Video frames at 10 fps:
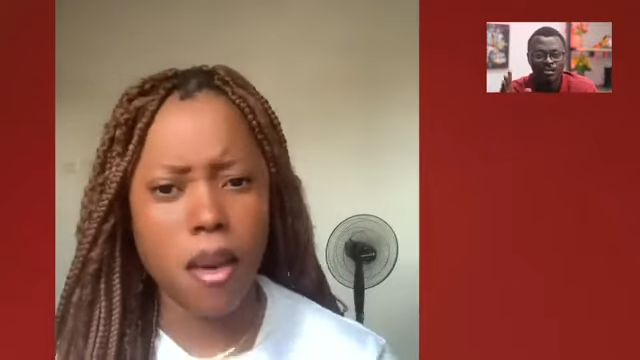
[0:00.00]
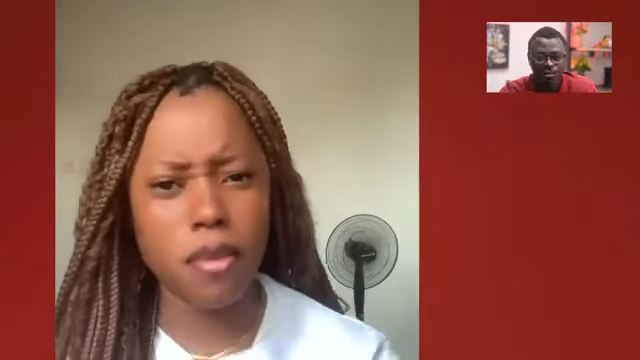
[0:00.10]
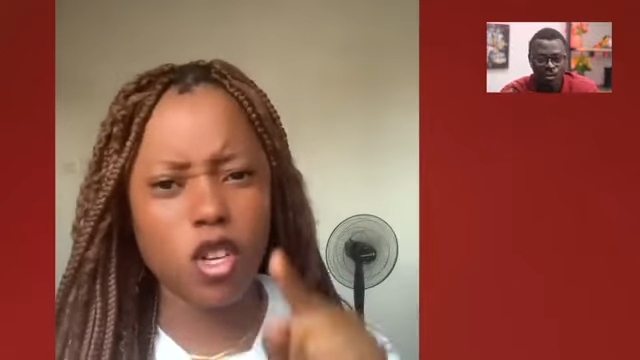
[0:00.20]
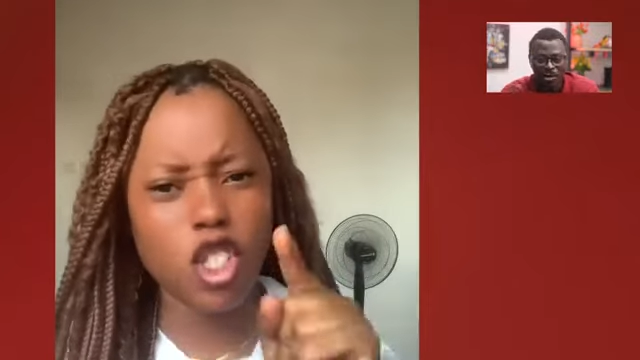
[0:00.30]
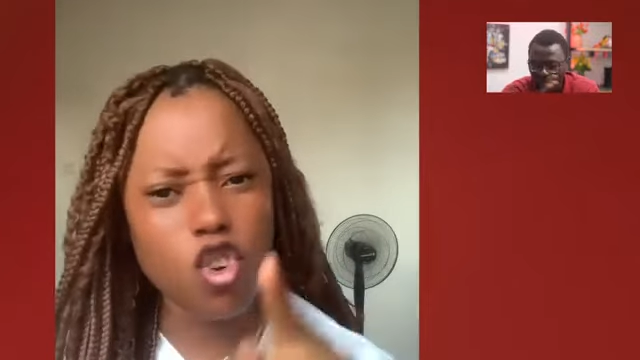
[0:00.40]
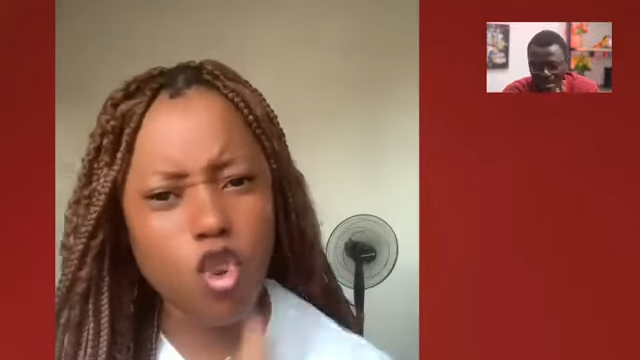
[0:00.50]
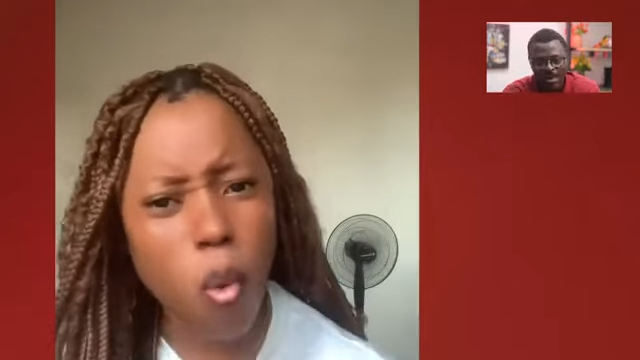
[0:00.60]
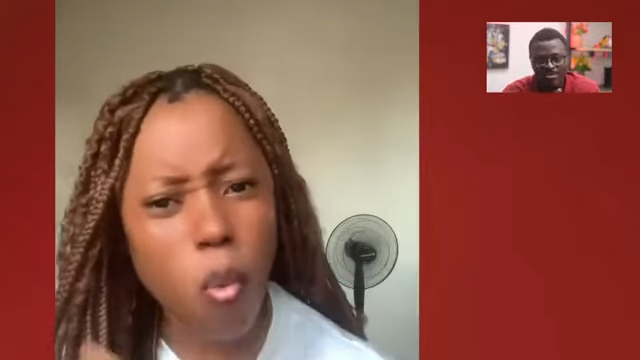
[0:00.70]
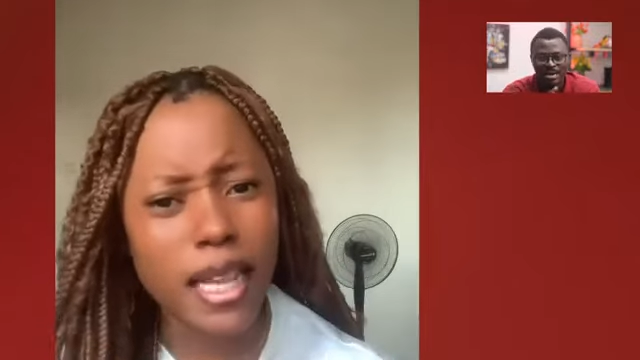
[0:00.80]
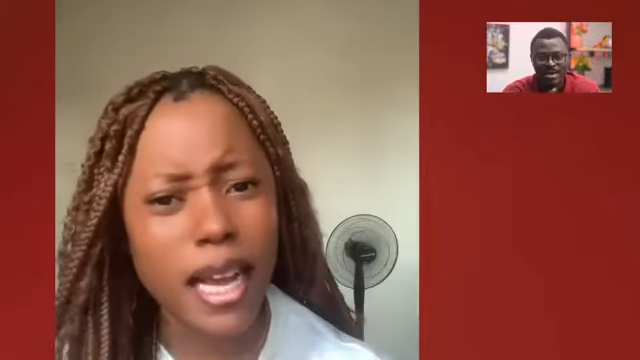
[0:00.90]
because they
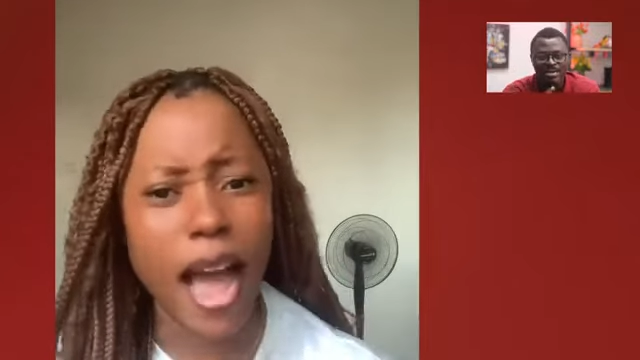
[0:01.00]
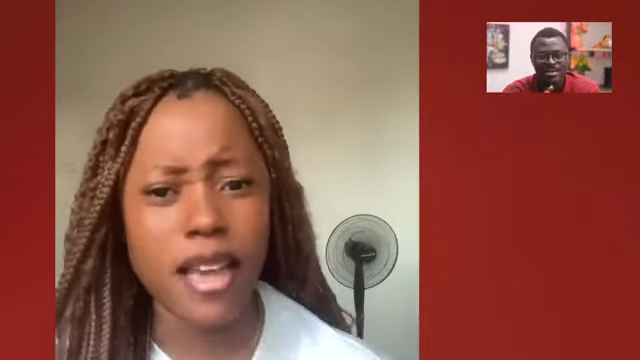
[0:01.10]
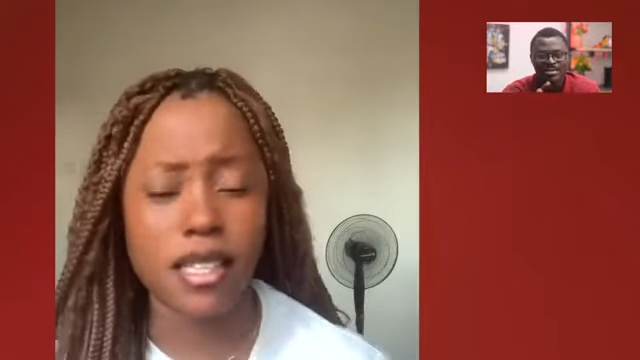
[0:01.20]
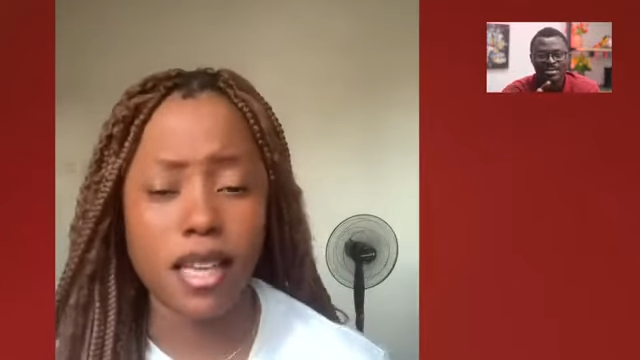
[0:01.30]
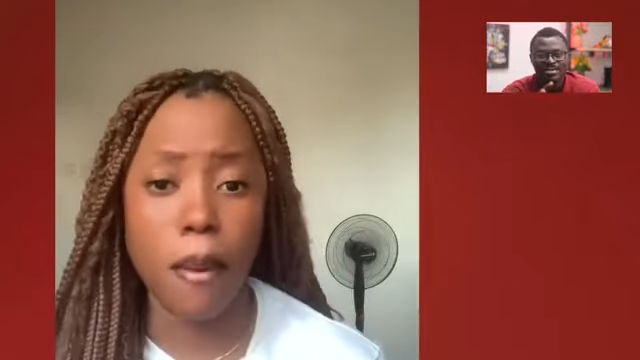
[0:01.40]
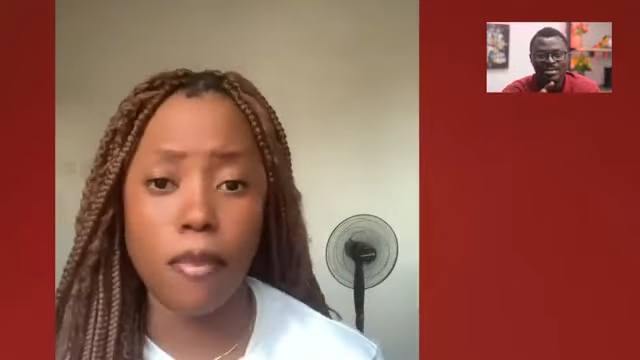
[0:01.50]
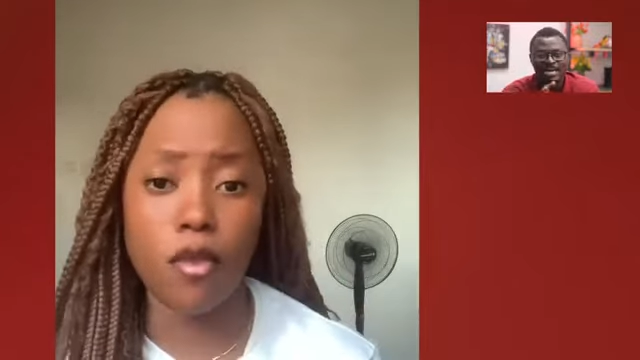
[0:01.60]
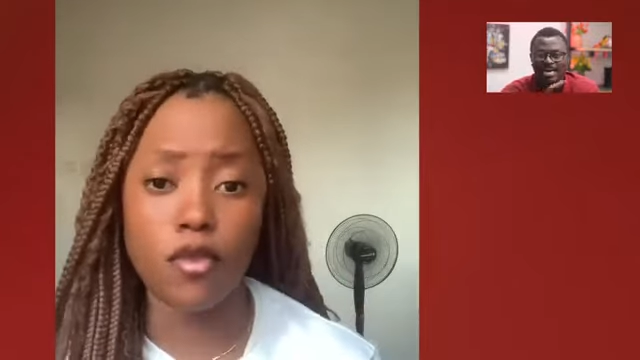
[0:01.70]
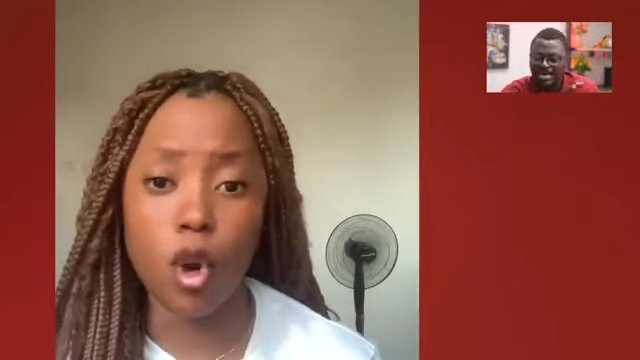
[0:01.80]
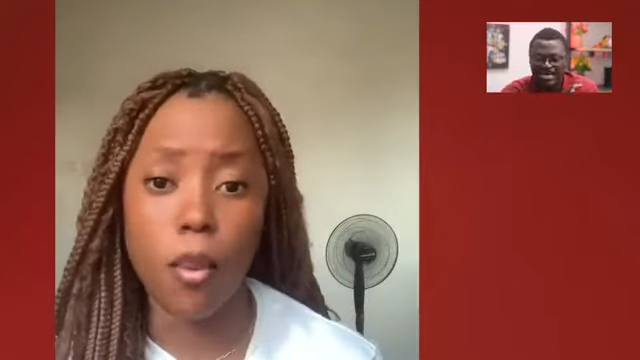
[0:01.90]
know what the guy is
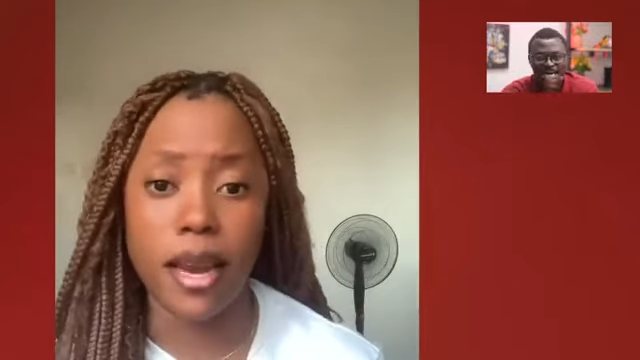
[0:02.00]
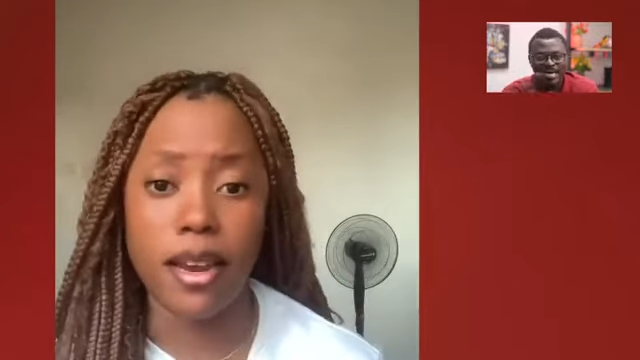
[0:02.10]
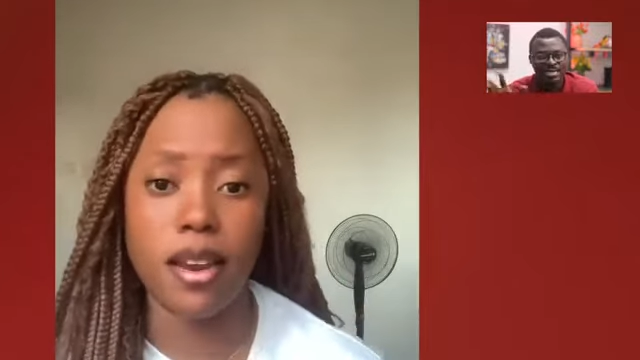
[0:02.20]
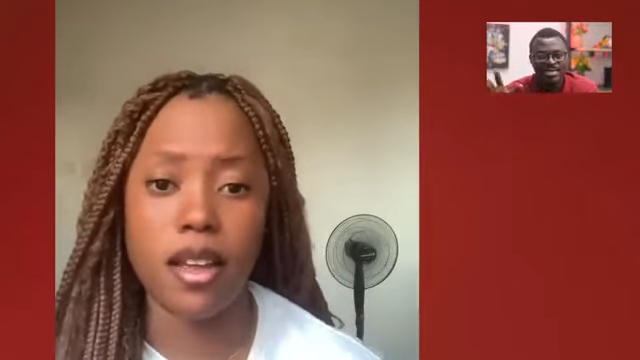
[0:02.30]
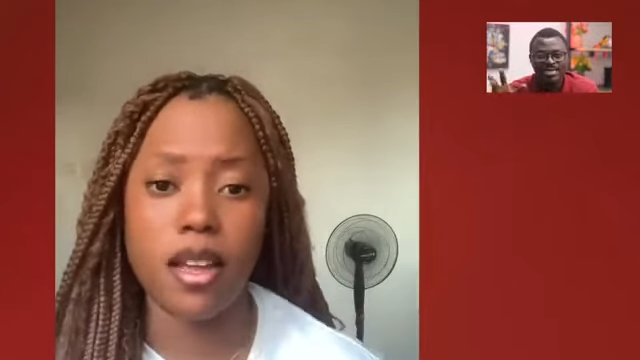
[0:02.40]
capable of doing.